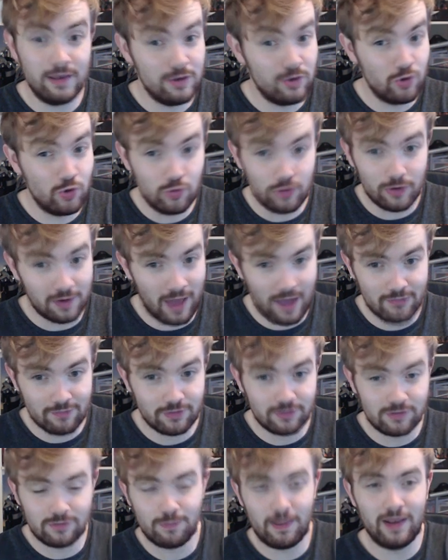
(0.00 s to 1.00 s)
you didn't have
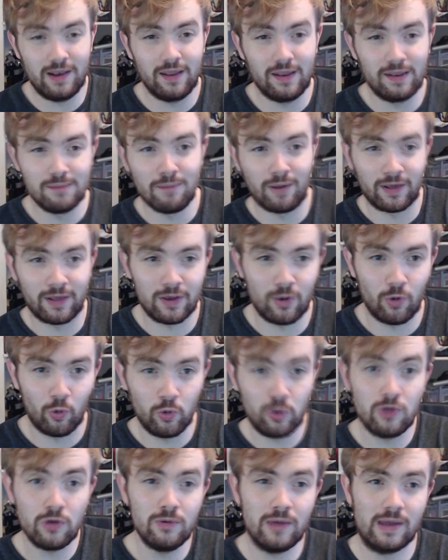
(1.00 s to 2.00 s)
to spend any money
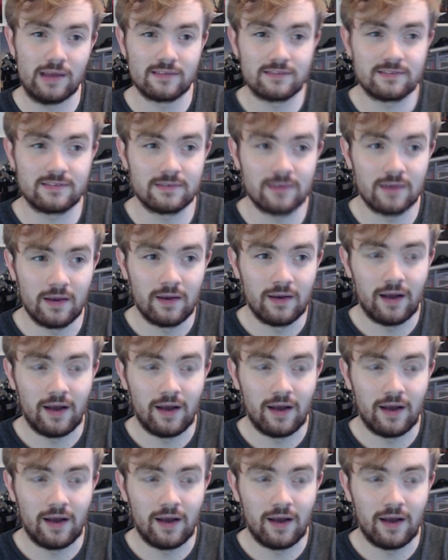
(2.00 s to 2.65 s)
or units,